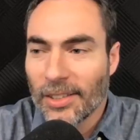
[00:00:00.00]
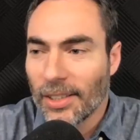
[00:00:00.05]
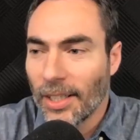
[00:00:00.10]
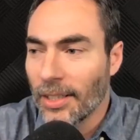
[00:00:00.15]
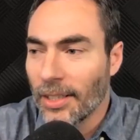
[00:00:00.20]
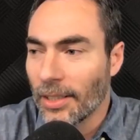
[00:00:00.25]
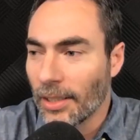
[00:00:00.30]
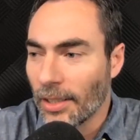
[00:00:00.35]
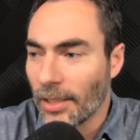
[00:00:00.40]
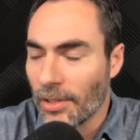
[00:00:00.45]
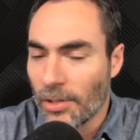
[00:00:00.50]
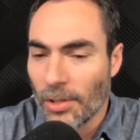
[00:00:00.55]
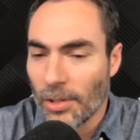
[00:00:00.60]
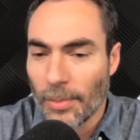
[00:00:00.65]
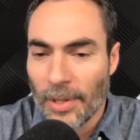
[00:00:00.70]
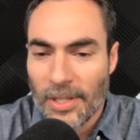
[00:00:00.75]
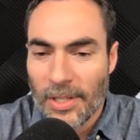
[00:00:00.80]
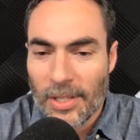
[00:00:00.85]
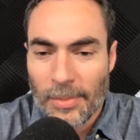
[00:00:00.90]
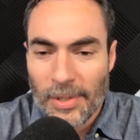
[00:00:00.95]
said, that
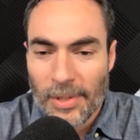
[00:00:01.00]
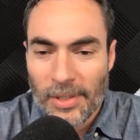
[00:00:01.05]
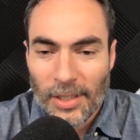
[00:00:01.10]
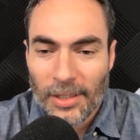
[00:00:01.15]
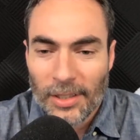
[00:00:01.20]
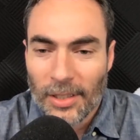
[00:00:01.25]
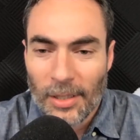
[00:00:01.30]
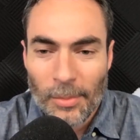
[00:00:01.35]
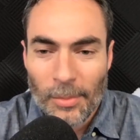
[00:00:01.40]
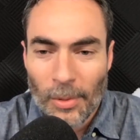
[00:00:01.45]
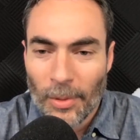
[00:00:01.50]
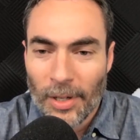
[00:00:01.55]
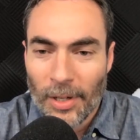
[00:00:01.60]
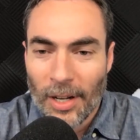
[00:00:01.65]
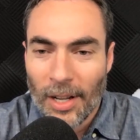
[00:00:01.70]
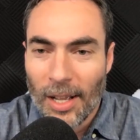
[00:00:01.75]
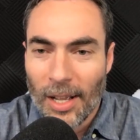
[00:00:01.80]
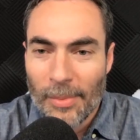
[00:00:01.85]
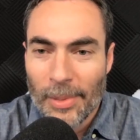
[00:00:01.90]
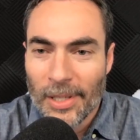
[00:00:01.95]
consumerism is like the number one
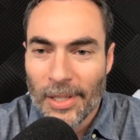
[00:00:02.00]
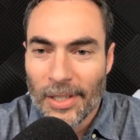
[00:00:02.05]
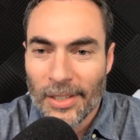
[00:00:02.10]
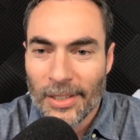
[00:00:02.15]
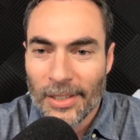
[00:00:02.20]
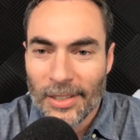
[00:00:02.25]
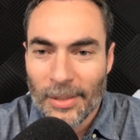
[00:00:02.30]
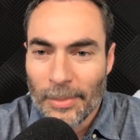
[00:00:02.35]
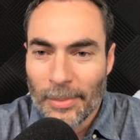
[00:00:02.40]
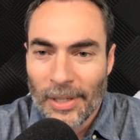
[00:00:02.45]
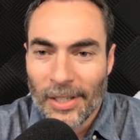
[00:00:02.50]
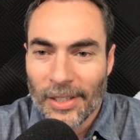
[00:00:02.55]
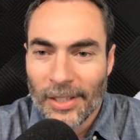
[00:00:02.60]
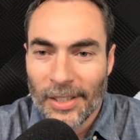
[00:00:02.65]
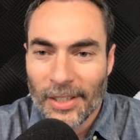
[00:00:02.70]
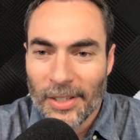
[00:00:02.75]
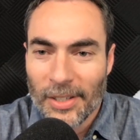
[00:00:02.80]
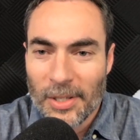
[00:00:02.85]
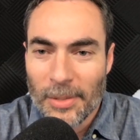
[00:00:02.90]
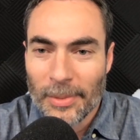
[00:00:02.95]
hobby in
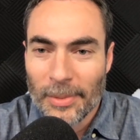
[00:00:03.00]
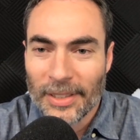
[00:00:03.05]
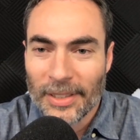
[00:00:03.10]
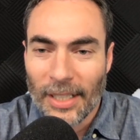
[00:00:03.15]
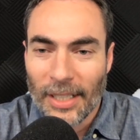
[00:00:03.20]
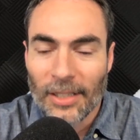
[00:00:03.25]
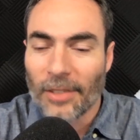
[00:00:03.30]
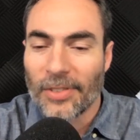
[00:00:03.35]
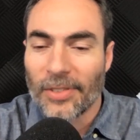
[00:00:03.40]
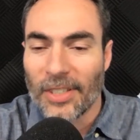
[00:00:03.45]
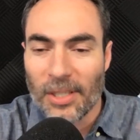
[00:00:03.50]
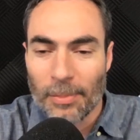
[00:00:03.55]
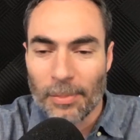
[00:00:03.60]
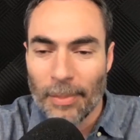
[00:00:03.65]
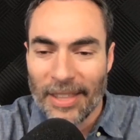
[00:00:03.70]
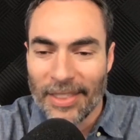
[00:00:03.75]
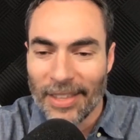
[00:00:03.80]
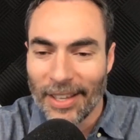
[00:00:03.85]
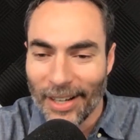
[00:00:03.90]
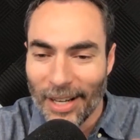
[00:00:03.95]
America or something like that? I don't know if he just
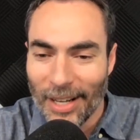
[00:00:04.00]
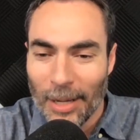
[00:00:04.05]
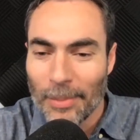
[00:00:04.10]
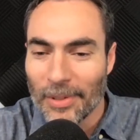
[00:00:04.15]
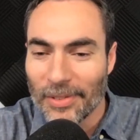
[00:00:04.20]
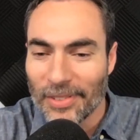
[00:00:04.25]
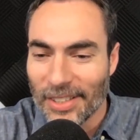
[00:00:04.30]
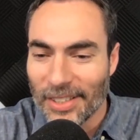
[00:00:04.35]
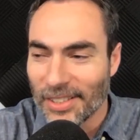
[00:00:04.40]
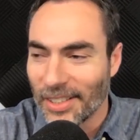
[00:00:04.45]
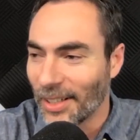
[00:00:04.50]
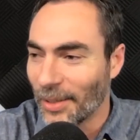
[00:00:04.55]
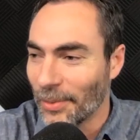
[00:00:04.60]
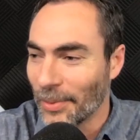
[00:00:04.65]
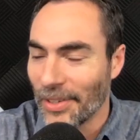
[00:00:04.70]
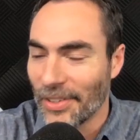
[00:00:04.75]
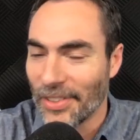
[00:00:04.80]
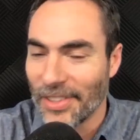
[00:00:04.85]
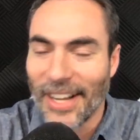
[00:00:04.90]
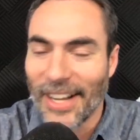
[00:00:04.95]
made that up or if that's like a
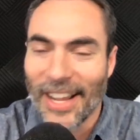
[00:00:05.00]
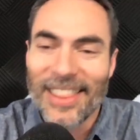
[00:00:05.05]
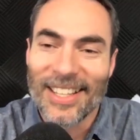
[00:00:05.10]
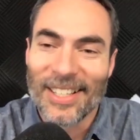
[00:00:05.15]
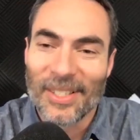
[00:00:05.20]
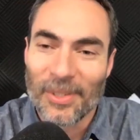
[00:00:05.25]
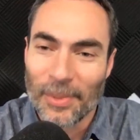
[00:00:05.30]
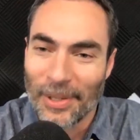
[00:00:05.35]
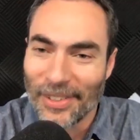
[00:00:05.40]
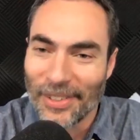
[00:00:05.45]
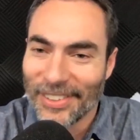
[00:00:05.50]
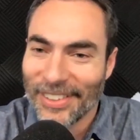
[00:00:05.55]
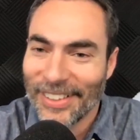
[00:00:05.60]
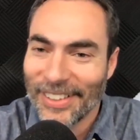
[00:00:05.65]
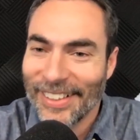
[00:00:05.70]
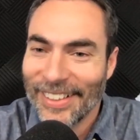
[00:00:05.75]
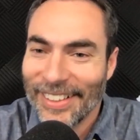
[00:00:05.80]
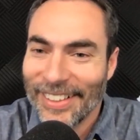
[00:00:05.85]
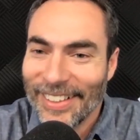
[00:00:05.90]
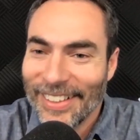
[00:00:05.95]
real thing. I think it's real.
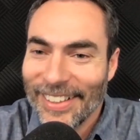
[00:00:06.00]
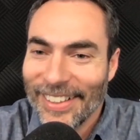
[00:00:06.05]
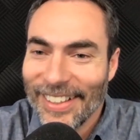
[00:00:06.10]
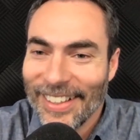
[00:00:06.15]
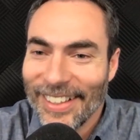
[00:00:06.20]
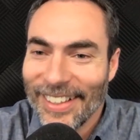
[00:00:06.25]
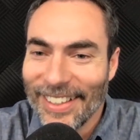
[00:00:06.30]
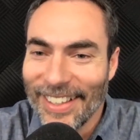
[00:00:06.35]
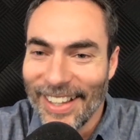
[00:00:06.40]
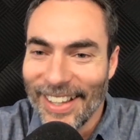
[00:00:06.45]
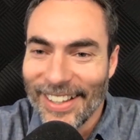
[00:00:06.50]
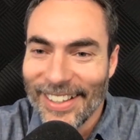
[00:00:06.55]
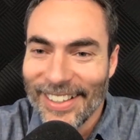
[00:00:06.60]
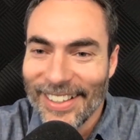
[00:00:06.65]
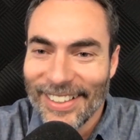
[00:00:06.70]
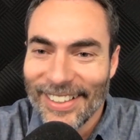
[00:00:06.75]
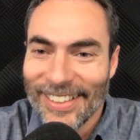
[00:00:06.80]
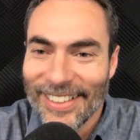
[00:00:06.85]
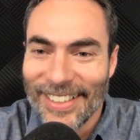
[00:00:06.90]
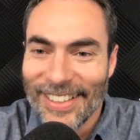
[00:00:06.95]
Yeah.
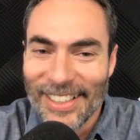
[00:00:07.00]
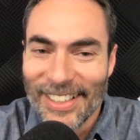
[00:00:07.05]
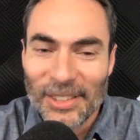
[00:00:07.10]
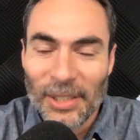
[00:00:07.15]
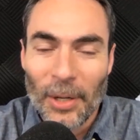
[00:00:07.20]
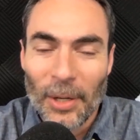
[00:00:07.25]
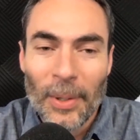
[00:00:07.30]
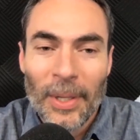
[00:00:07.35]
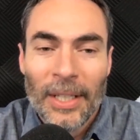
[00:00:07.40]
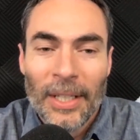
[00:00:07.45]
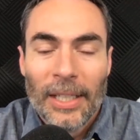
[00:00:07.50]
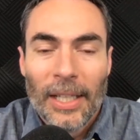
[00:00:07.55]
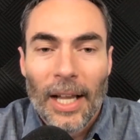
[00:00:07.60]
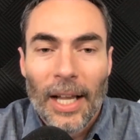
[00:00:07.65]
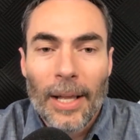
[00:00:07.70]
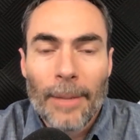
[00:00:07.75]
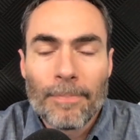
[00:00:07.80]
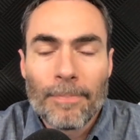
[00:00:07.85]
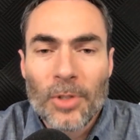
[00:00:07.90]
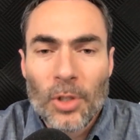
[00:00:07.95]
Yeah. So
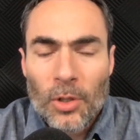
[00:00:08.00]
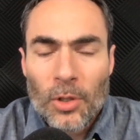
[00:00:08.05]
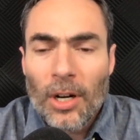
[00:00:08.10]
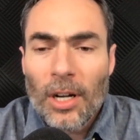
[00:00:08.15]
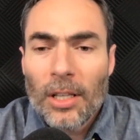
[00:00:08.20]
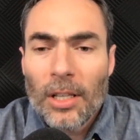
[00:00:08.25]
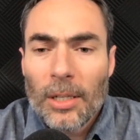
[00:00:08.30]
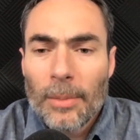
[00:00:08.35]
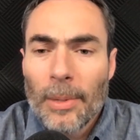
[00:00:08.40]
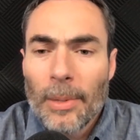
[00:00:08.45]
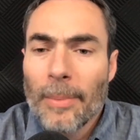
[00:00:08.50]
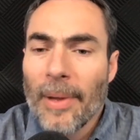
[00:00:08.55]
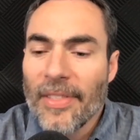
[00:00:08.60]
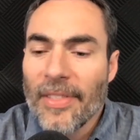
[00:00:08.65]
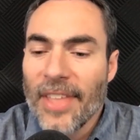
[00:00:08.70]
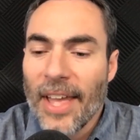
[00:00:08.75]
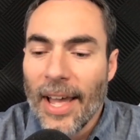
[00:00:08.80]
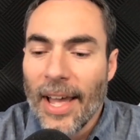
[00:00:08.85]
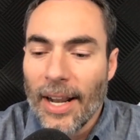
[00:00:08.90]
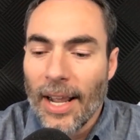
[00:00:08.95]
talk a little bit
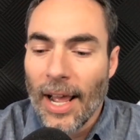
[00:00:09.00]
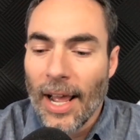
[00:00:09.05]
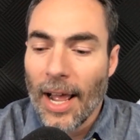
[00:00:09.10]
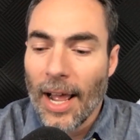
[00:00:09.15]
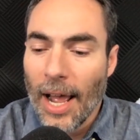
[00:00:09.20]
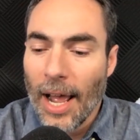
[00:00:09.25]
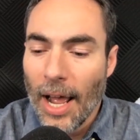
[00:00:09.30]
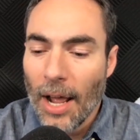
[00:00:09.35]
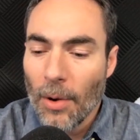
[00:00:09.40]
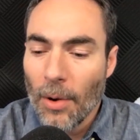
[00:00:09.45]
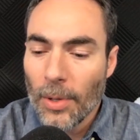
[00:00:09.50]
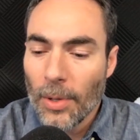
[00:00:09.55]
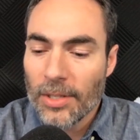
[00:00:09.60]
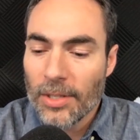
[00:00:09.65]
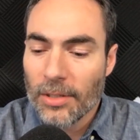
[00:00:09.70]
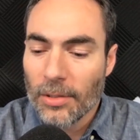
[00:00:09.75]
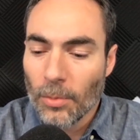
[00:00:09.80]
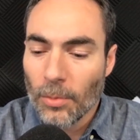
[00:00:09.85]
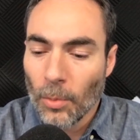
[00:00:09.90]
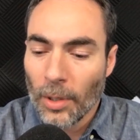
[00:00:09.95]
about that.
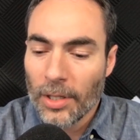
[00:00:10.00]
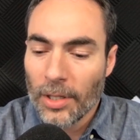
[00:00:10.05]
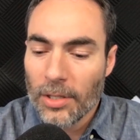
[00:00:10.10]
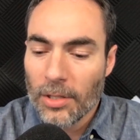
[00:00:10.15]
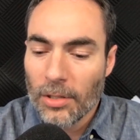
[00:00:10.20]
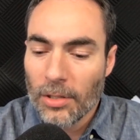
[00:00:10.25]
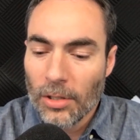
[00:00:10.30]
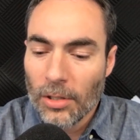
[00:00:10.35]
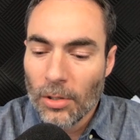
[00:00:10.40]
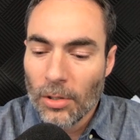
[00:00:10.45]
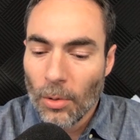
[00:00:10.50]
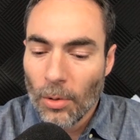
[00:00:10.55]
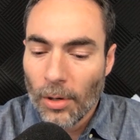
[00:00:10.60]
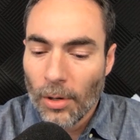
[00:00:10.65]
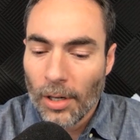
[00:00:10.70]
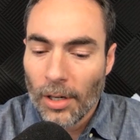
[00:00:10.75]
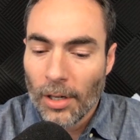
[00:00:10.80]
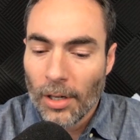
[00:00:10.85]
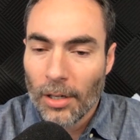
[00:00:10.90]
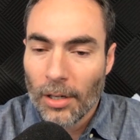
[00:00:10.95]
What is
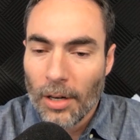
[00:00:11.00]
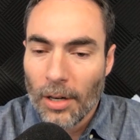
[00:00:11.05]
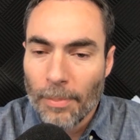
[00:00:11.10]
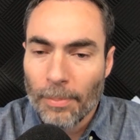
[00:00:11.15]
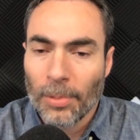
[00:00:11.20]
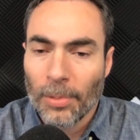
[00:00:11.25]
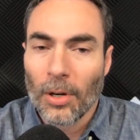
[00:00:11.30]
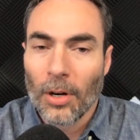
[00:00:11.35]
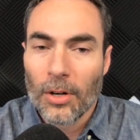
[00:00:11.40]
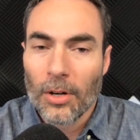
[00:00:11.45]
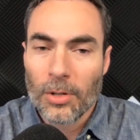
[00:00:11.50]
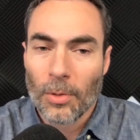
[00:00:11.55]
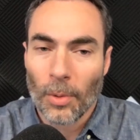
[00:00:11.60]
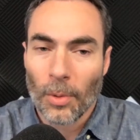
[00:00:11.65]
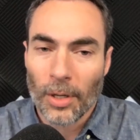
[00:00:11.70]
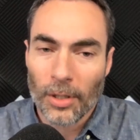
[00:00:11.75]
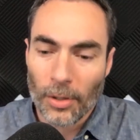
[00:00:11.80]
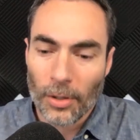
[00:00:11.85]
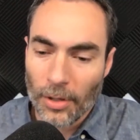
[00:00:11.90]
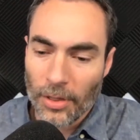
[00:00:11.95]
your approach and
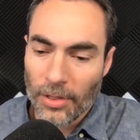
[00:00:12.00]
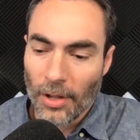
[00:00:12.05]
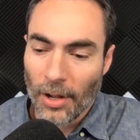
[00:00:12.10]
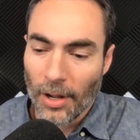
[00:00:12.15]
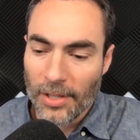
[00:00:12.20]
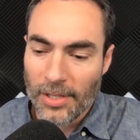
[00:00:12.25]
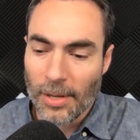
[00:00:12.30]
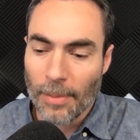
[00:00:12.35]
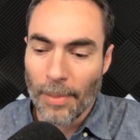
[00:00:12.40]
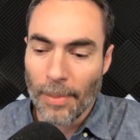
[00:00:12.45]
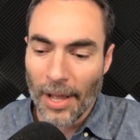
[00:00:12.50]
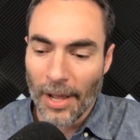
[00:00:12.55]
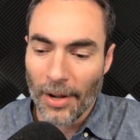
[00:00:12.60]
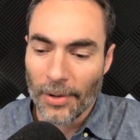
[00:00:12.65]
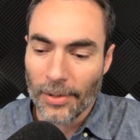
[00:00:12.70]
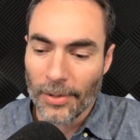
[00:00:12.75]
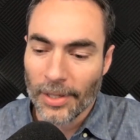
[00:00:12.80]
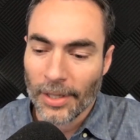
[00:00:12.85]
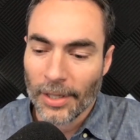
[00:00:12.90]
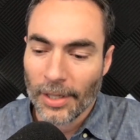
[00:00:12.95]
what are your thoughts
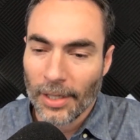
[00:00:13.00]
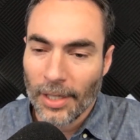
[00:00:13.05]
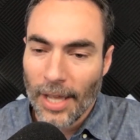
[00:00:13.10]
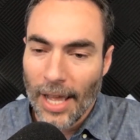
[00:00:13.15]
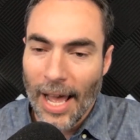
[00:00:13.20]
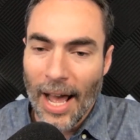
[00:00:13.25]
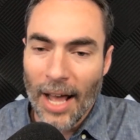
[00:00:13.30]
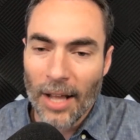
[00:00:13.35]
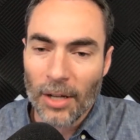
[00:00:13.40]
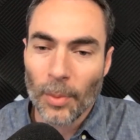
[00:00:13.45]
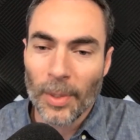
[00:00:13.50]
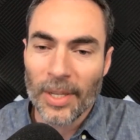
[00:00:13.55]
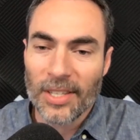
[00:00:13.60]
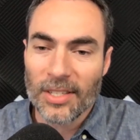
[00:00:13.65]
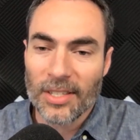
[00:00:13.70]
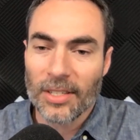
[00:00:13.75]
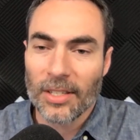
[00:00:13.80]
about how do we